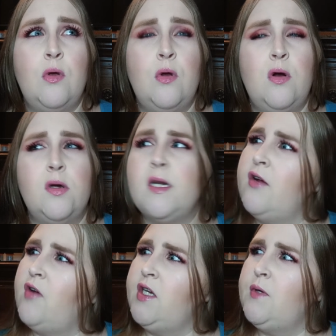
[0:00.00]
Did I
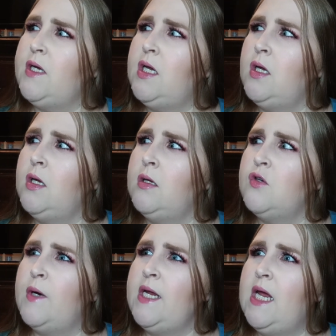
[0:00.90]
graduate in
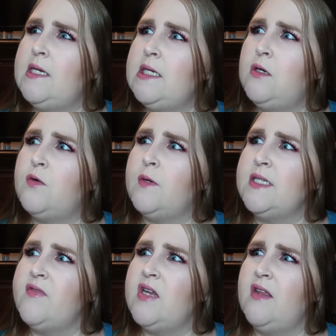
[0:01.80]
2018 or
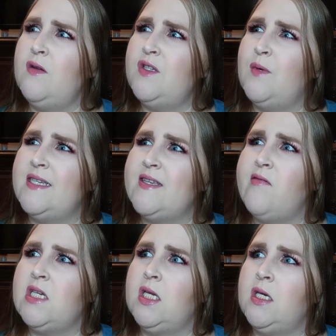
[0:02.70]
2017? I think it was 2017.